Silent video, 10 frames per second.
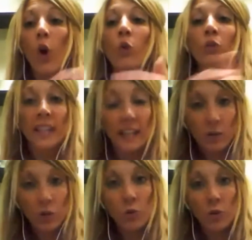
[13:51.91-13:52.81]

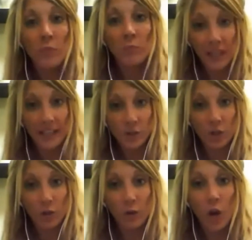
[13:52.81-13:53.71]
only to complain
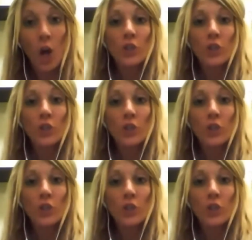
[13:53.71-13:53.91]
to.